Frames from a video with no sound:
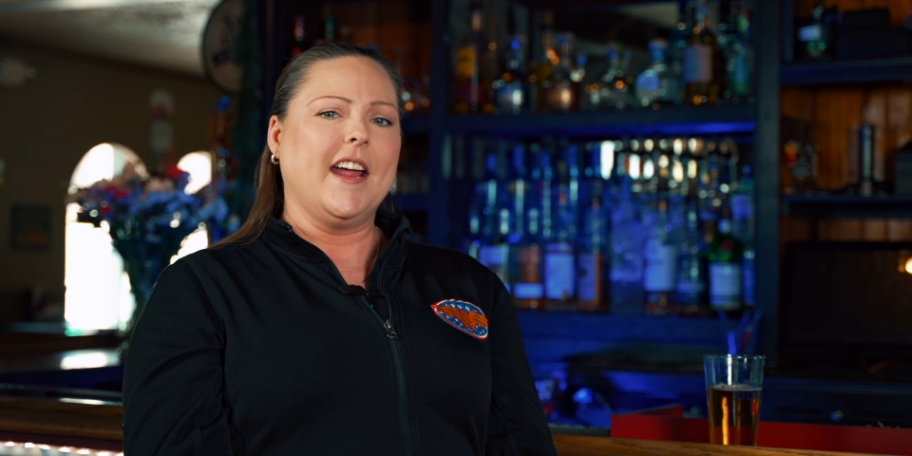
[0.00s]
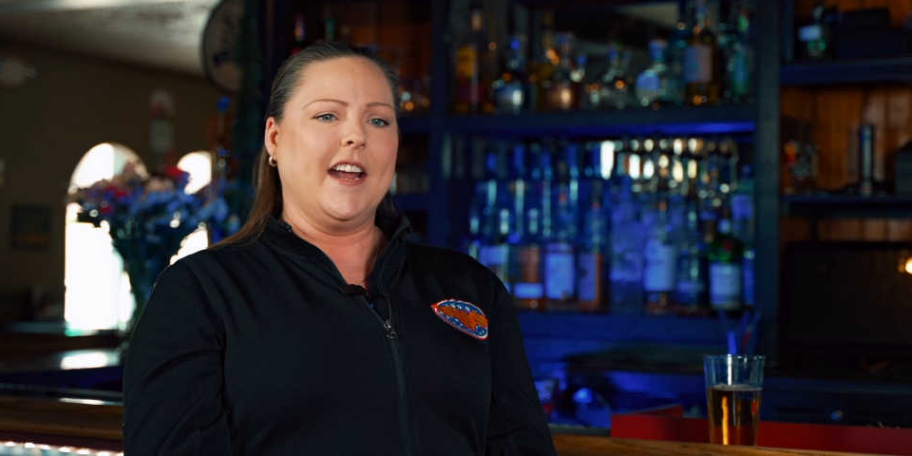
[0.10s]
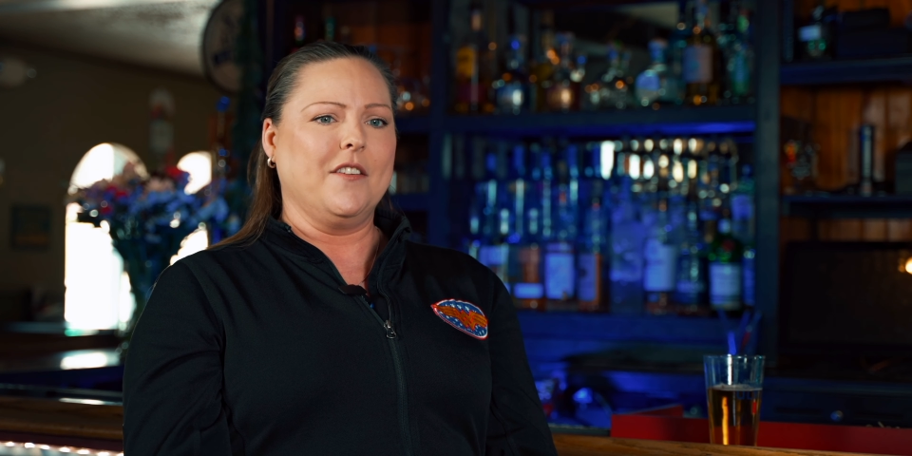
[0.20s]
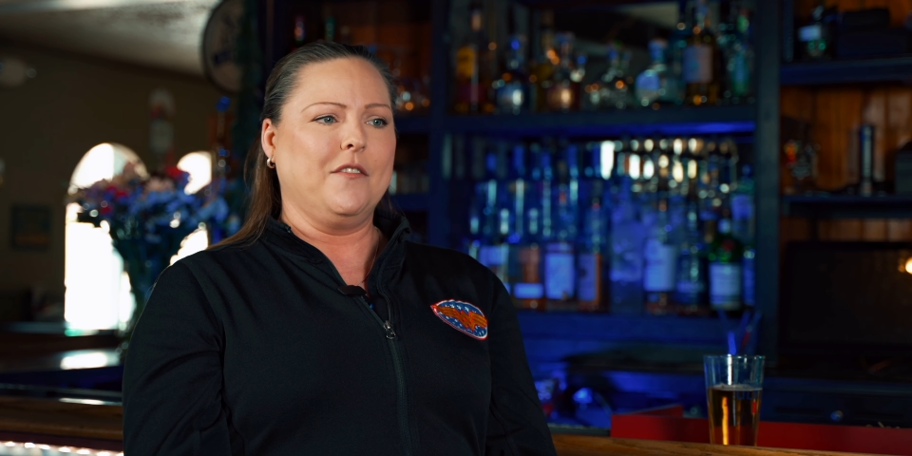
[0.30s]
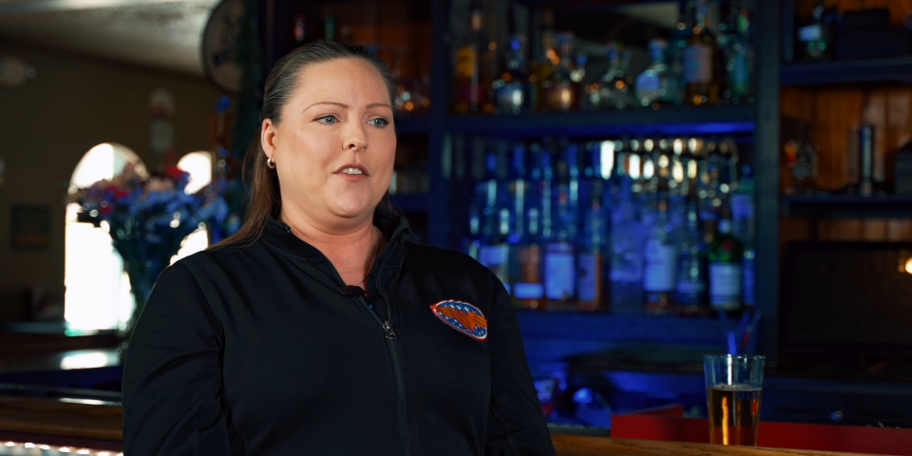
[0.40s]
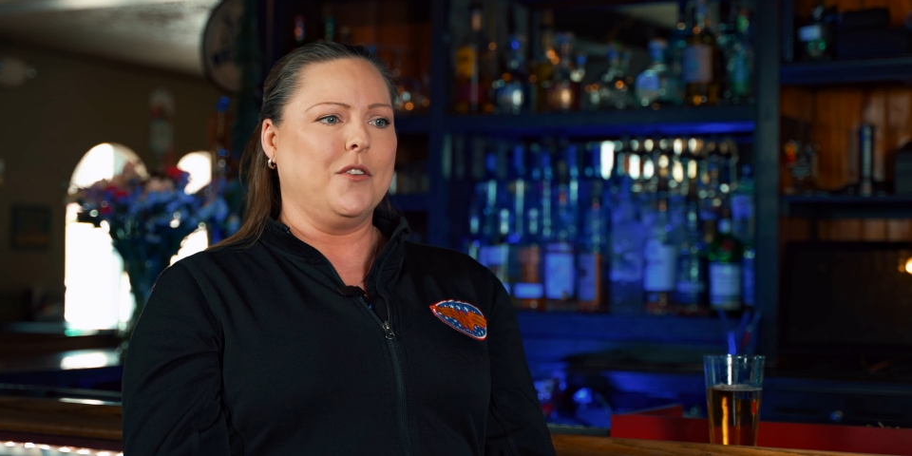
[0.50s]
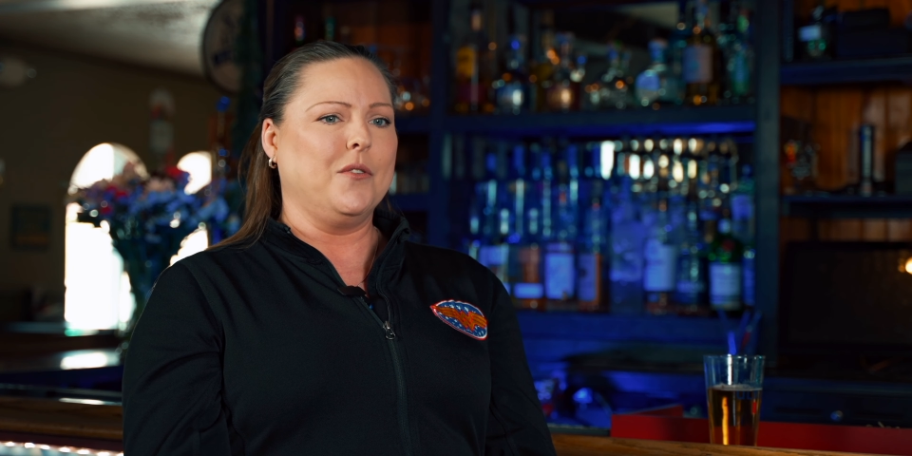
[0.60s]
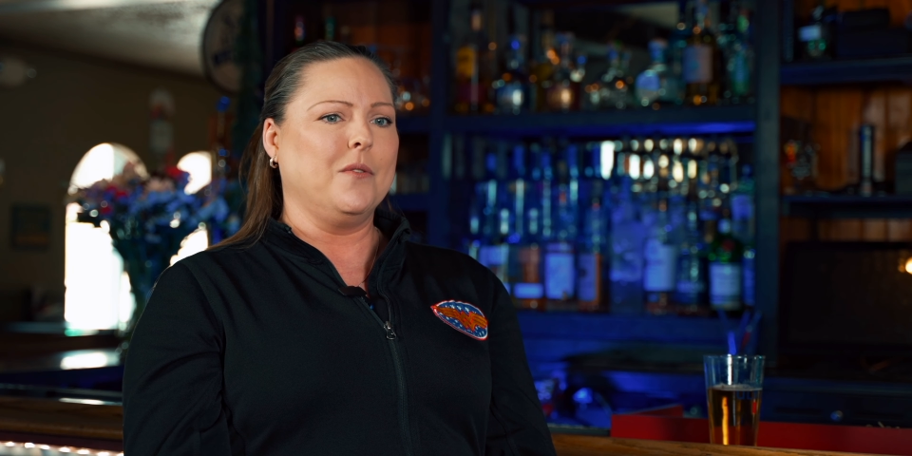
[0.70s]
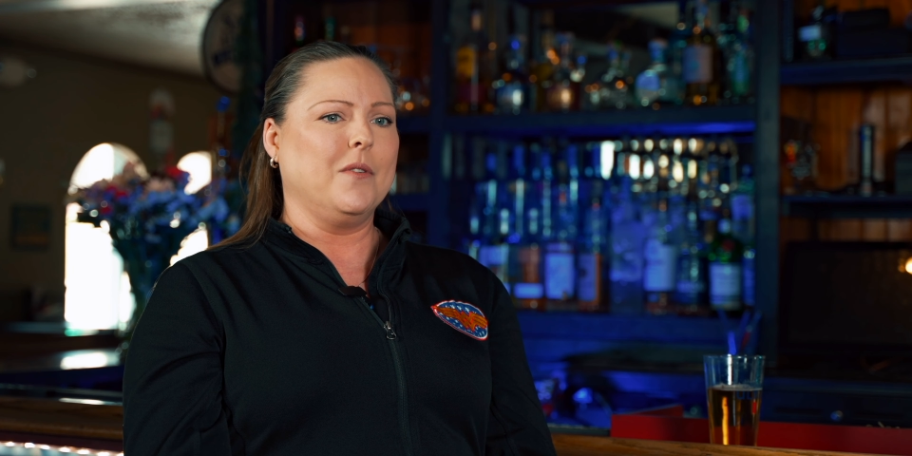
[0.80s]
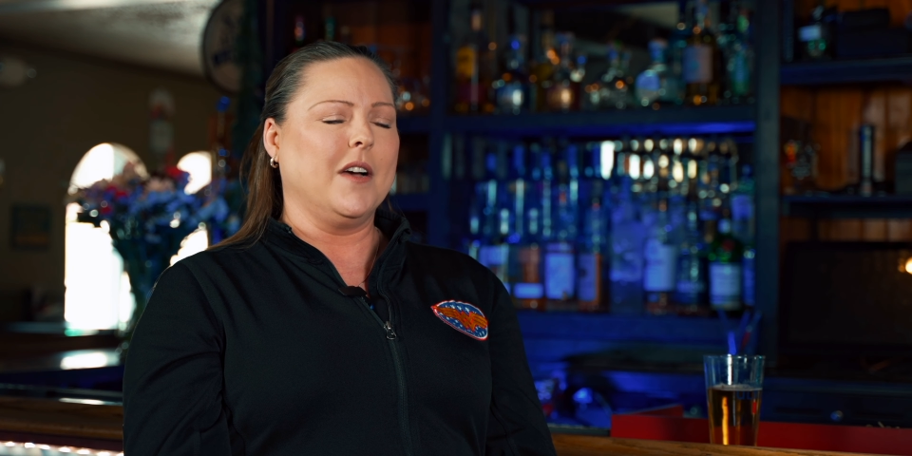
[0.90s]
And if
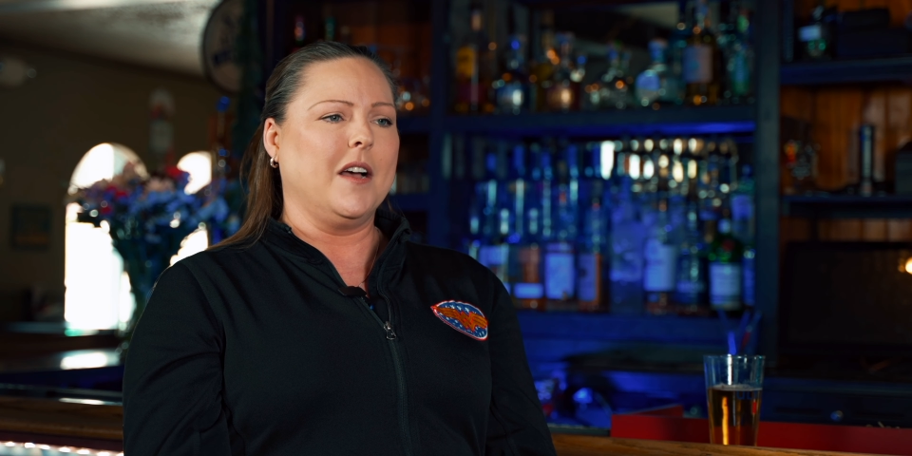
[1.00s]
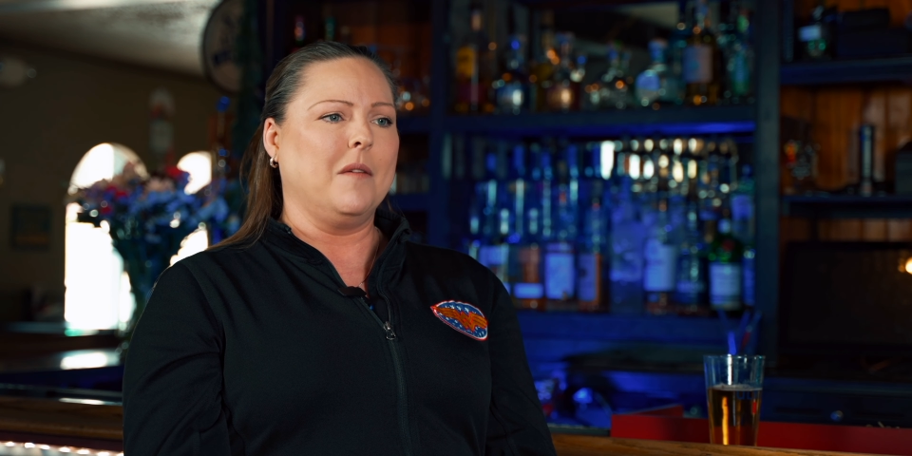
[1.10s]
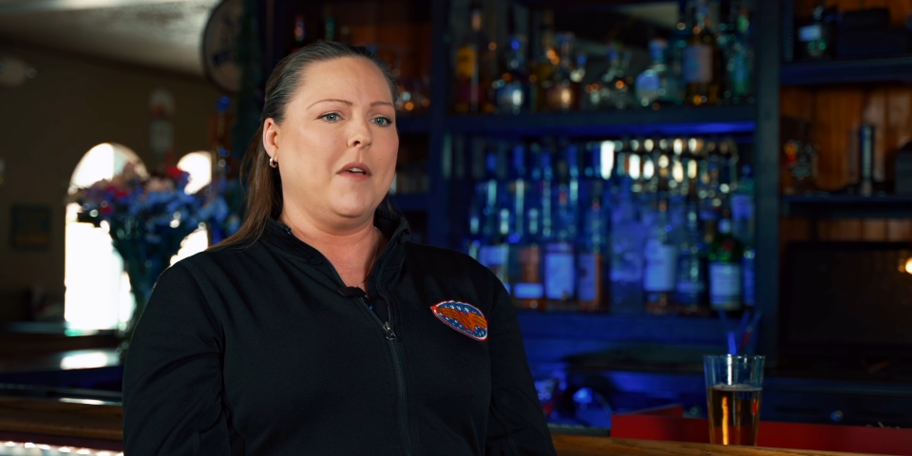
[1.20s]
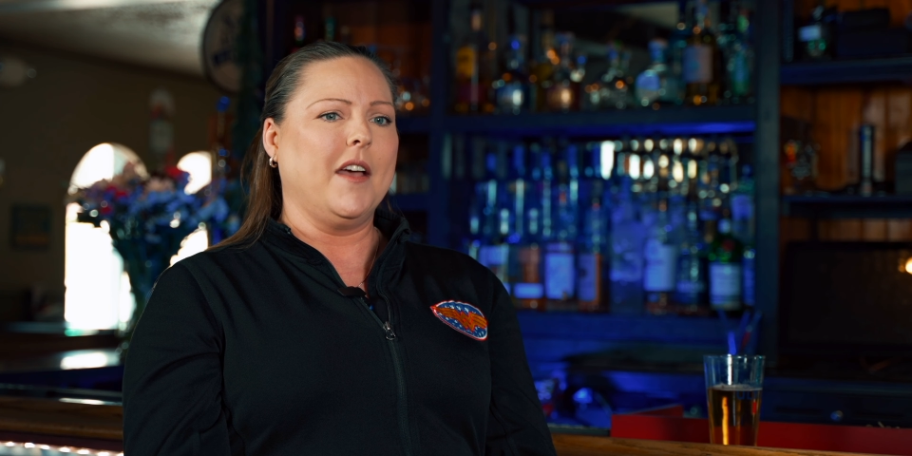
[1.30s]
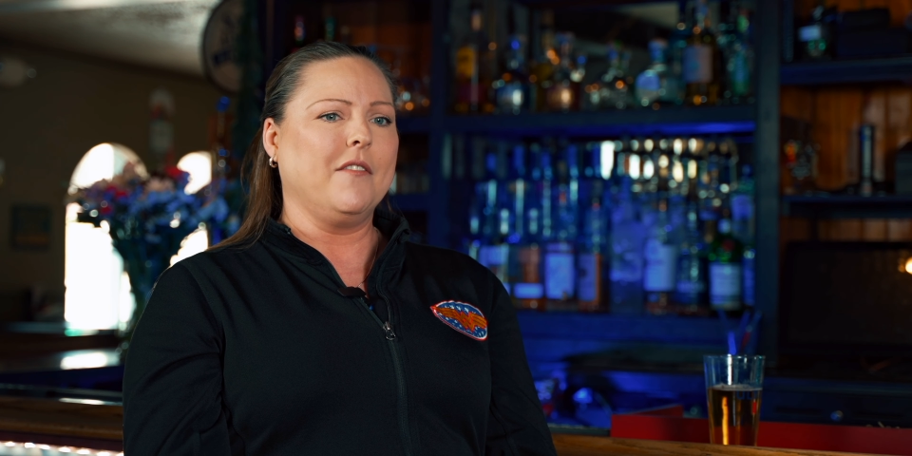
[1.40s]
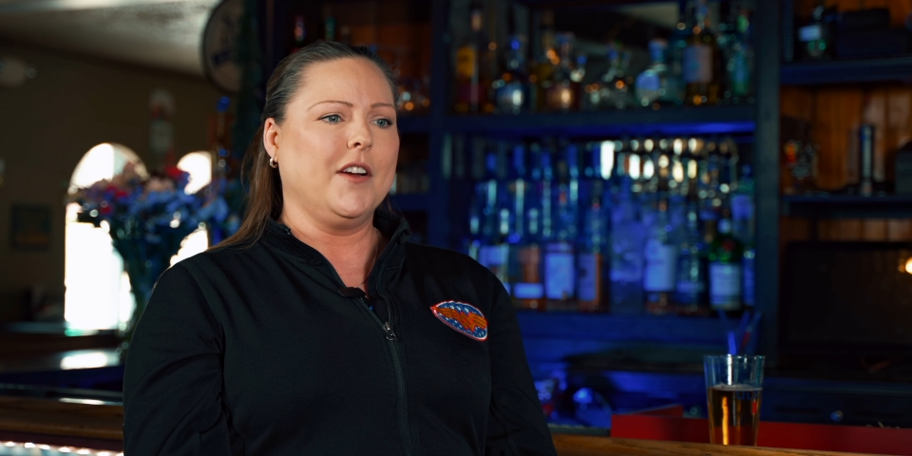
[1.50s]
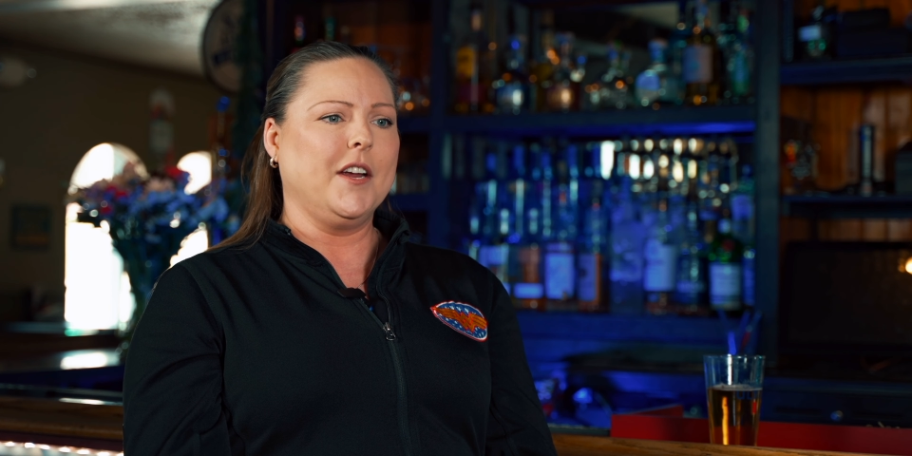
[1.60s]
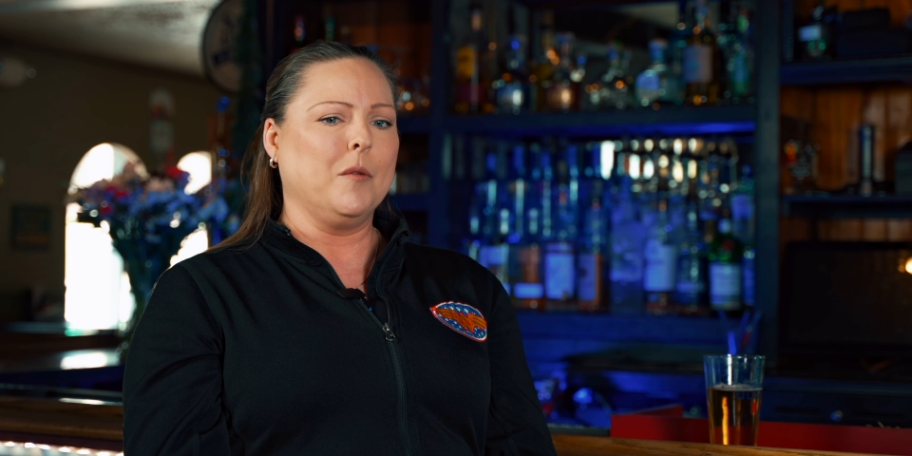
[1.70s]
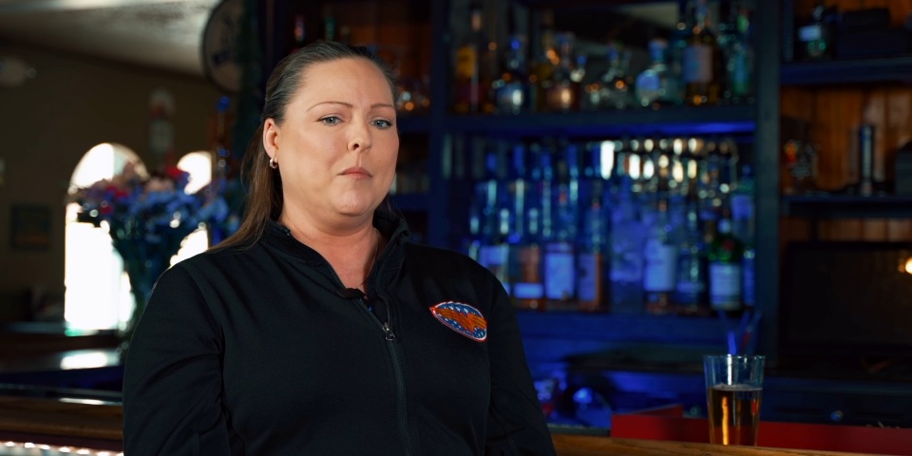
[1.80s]
you ever hear